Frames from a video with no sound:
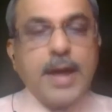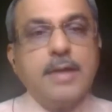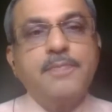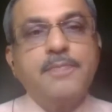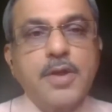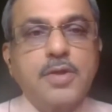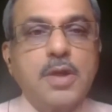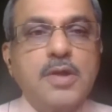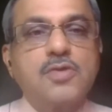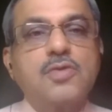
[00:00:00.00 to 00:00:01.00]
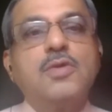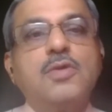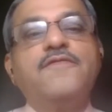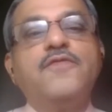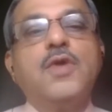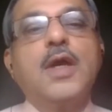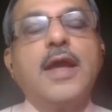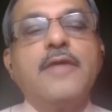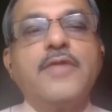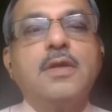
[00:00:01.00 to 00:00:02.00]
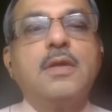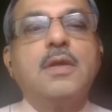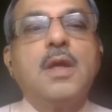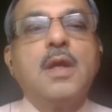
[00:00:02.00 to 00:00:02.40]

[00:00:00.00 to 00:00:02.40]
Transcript: And particularly so if you are having